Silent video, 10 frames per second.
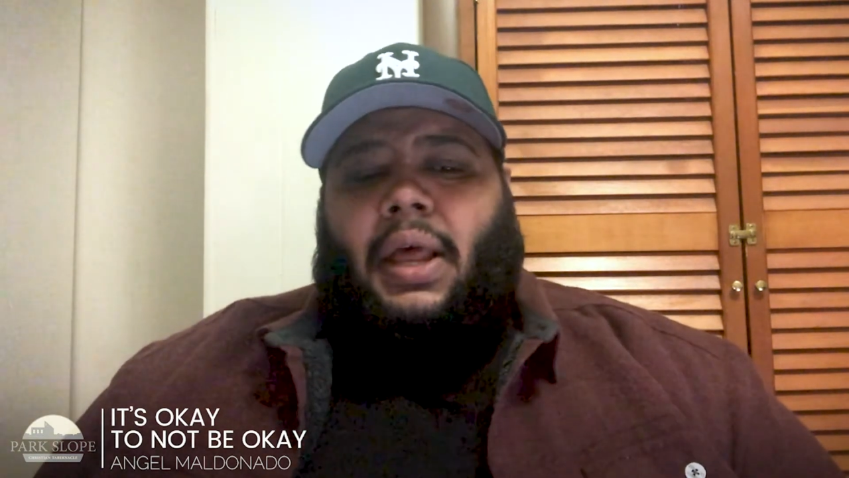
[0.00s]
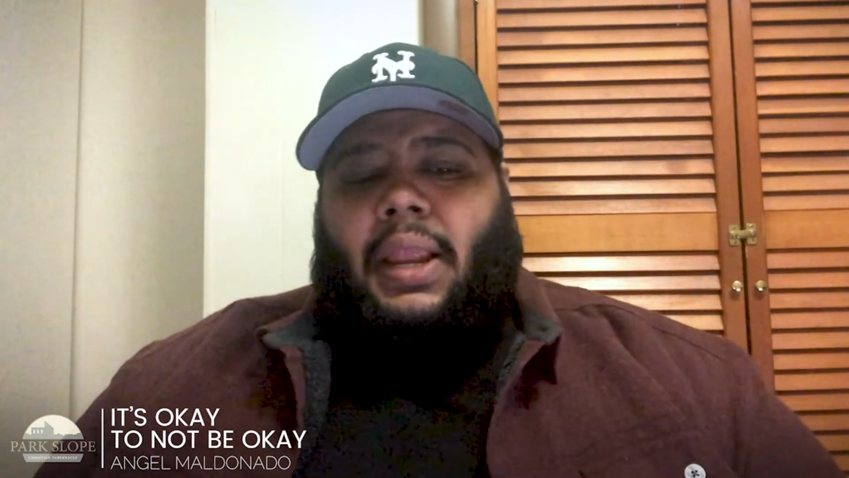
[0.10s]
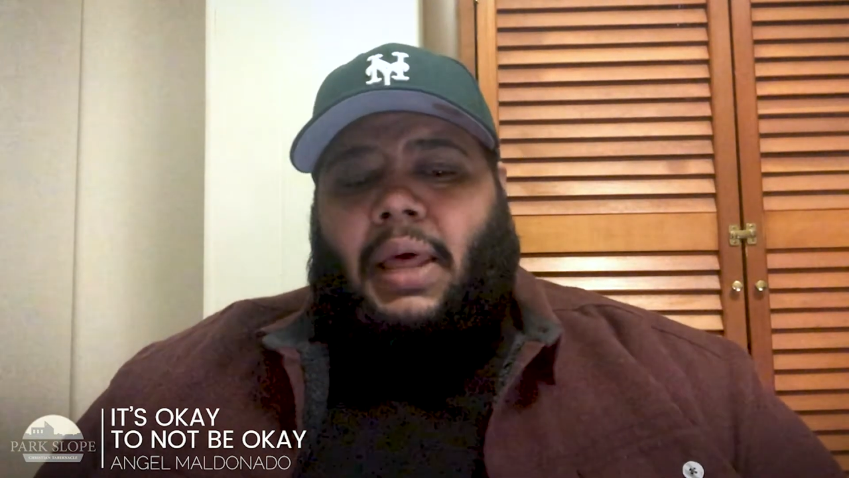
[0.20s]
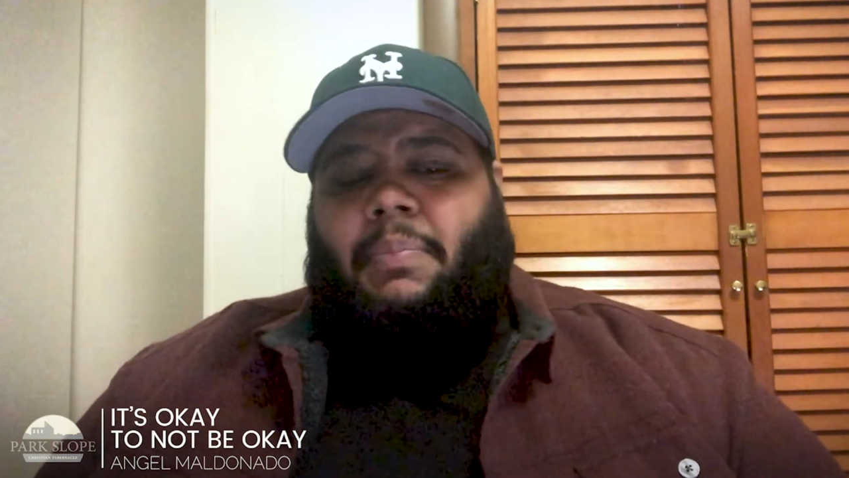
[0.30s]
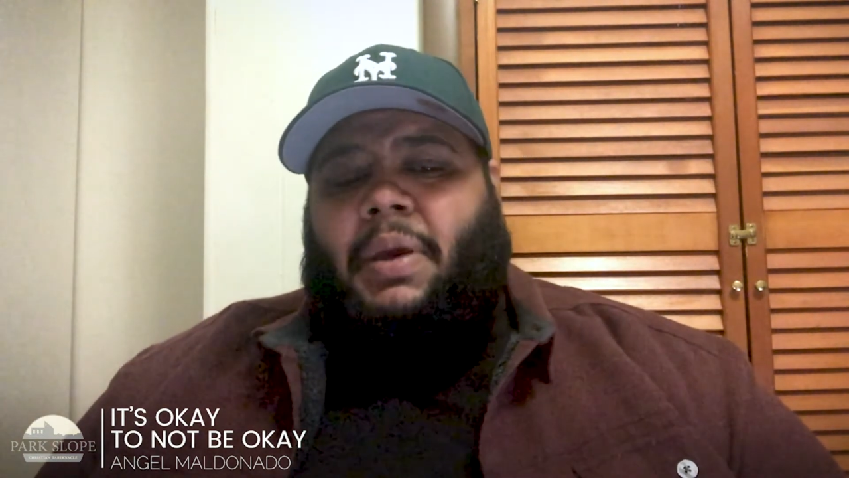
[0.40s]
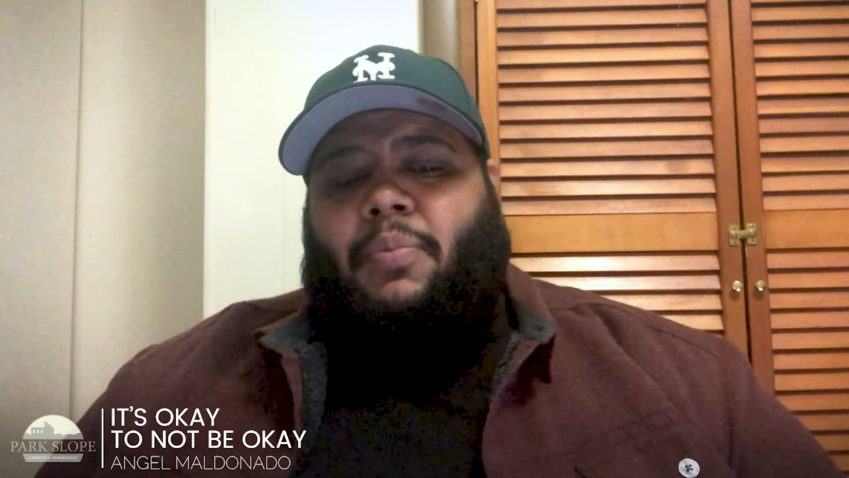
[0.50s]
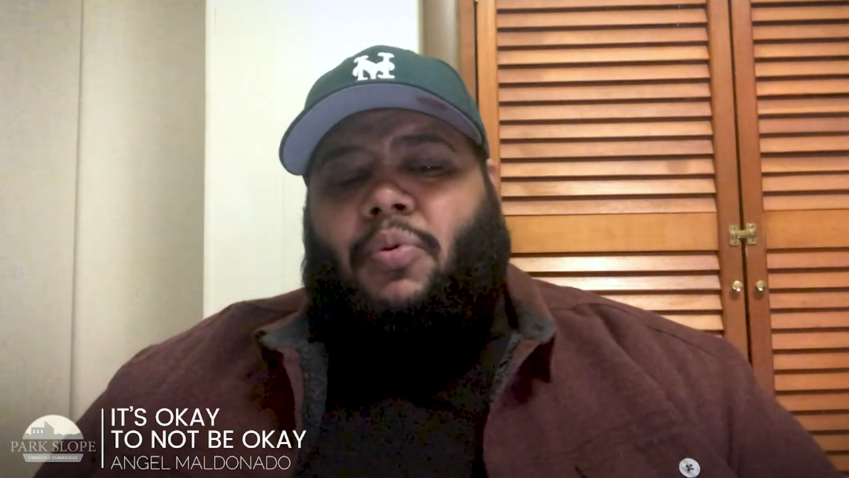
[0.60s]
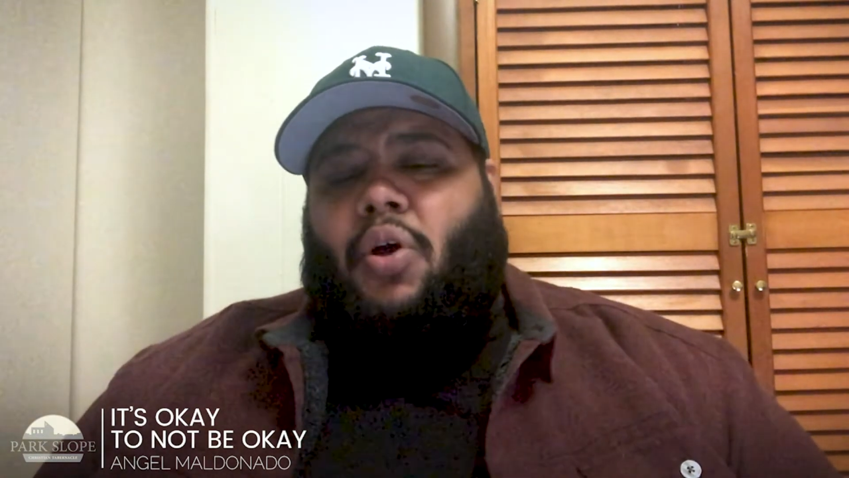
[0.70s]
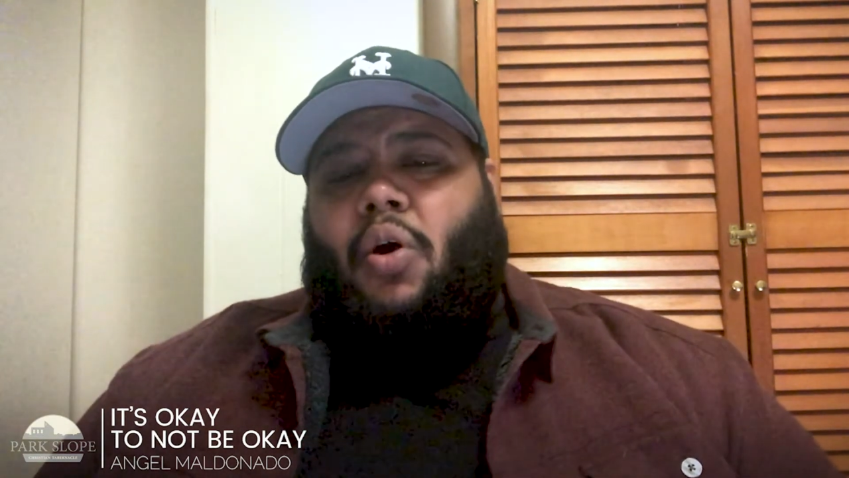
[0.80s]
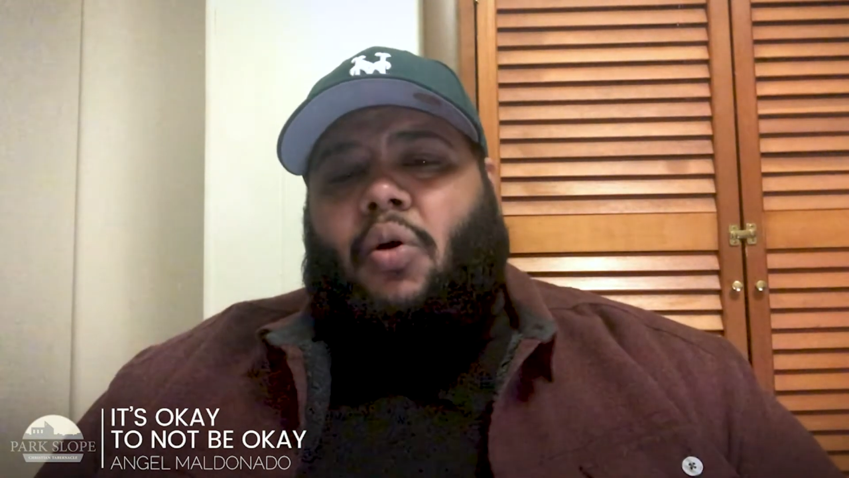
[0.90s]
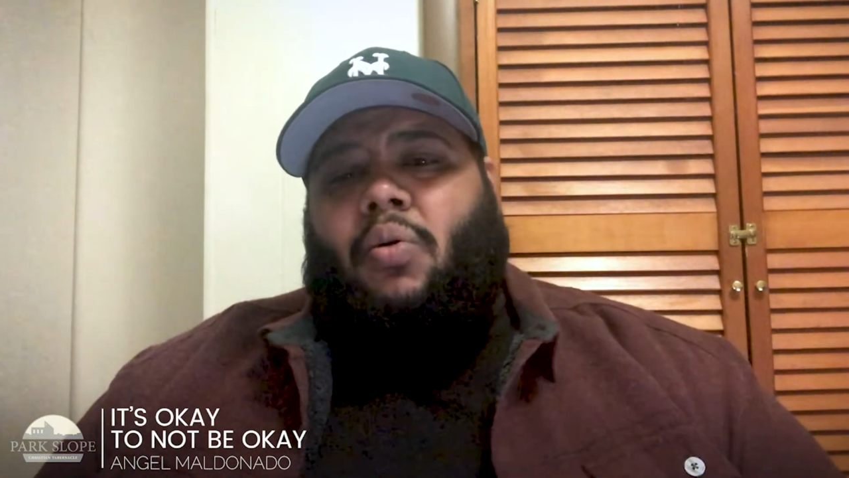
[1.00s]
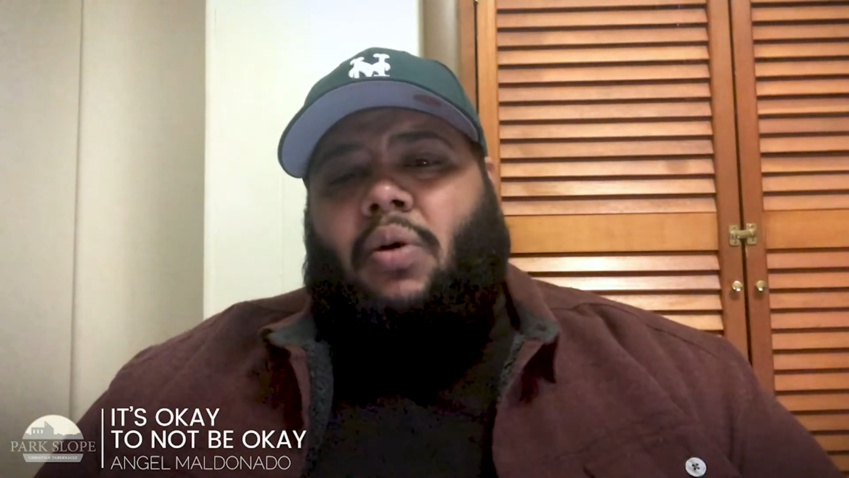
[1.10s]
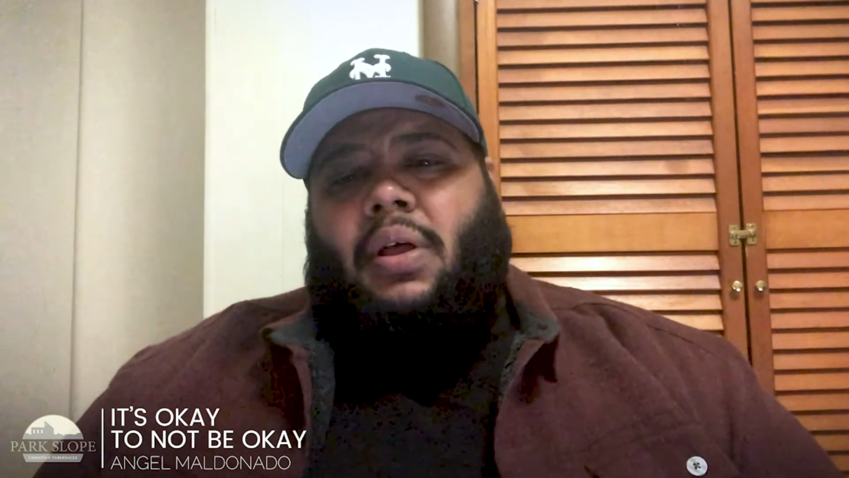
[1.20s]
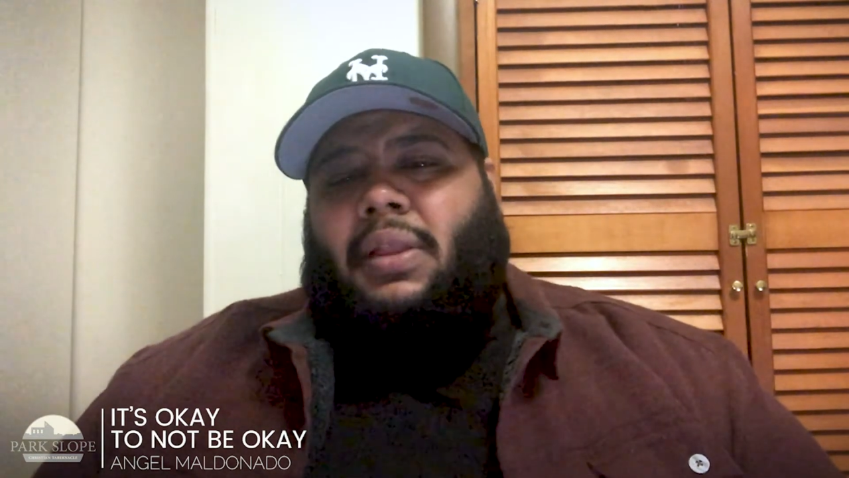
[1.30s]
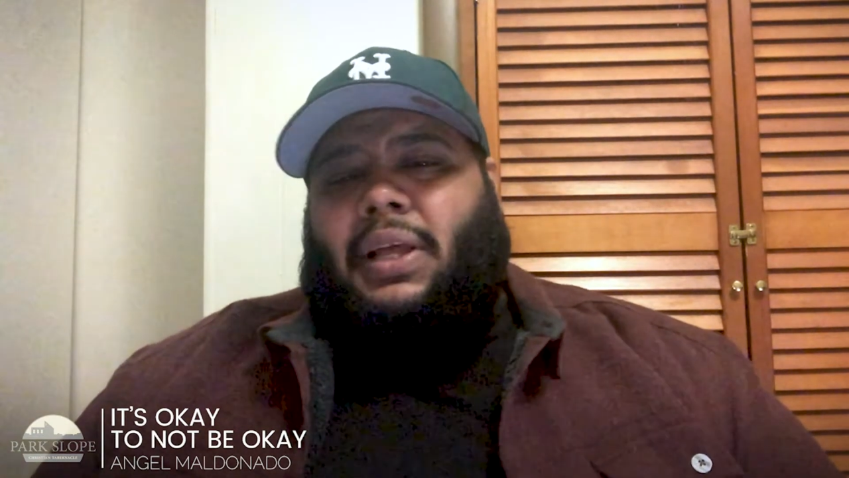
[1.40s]
Let people know
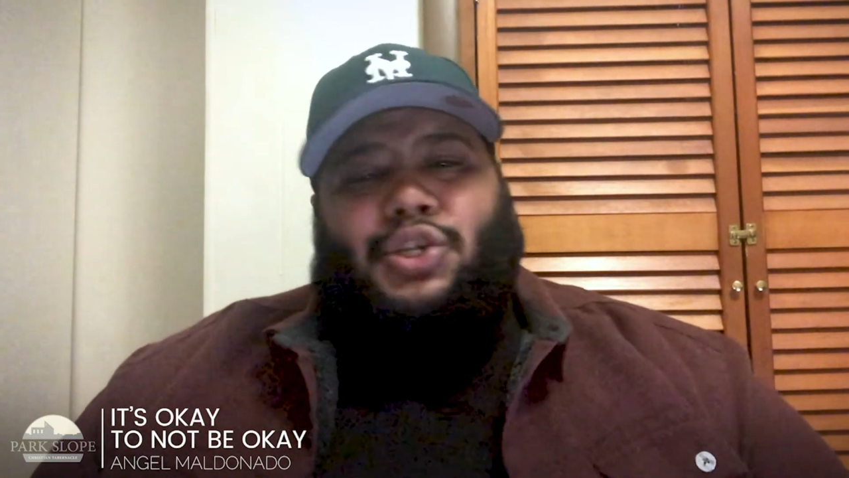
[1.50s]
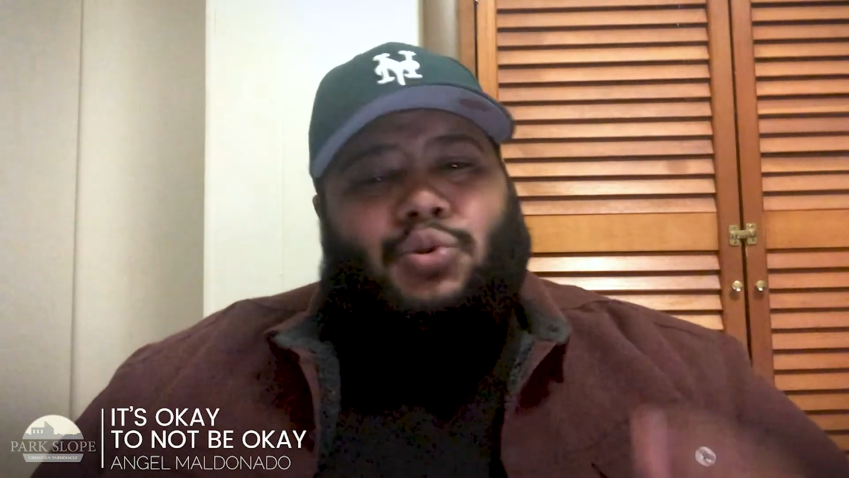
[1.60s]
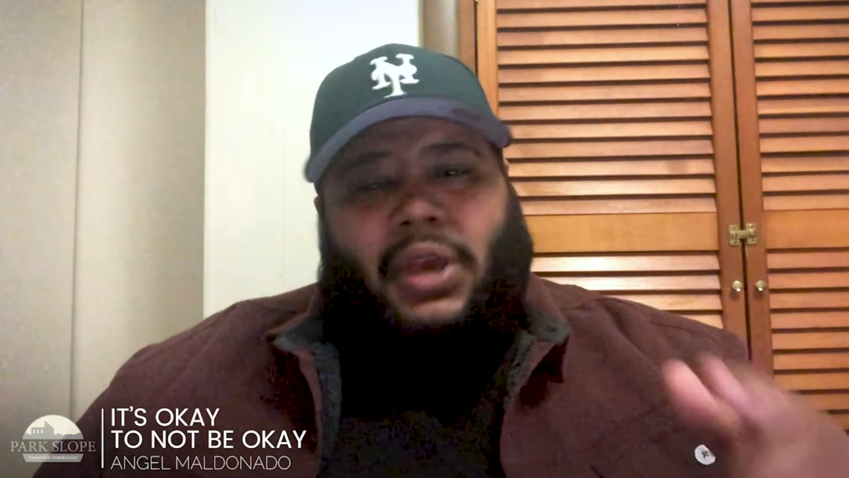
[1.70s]
that you